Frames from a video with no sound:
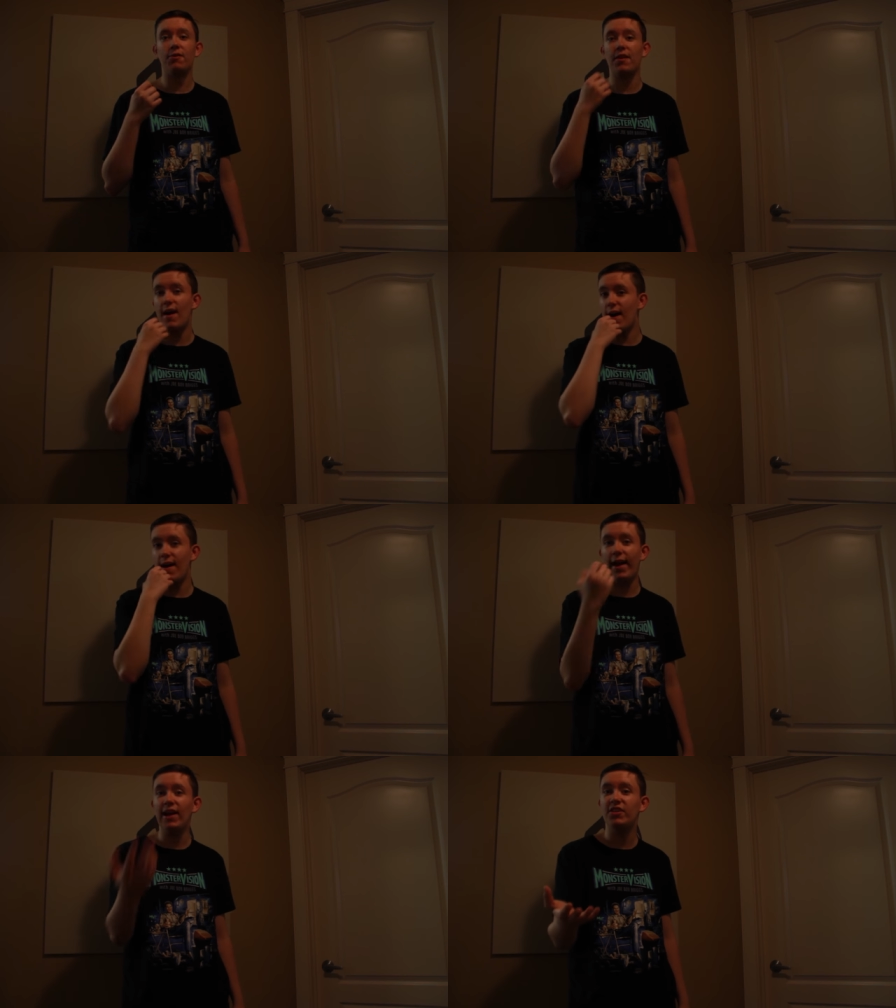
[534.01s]
There's
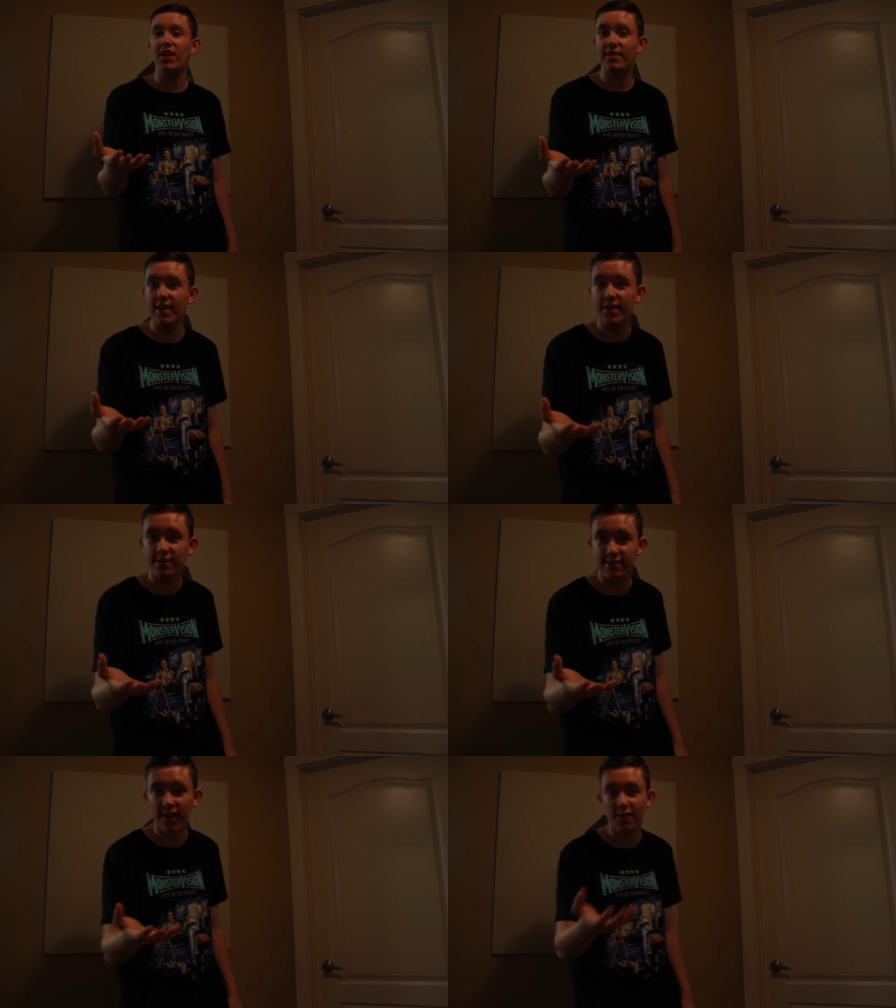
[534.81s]
uh,
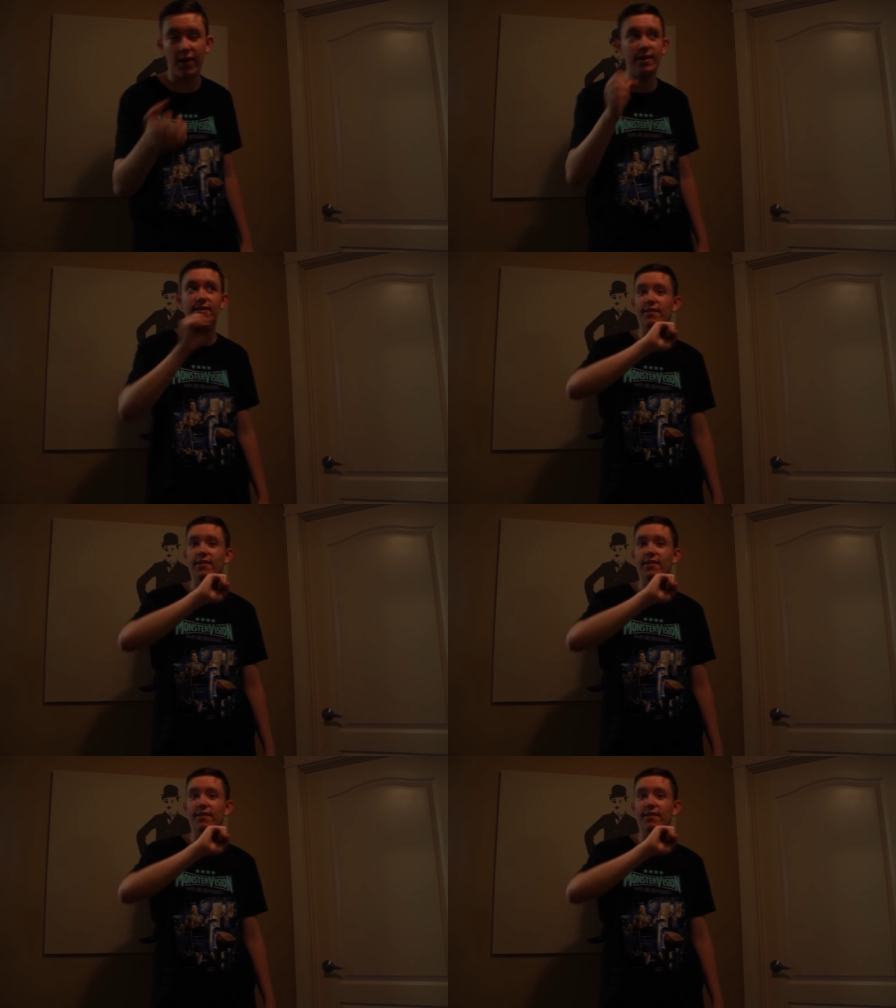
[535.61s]
HHN stuff.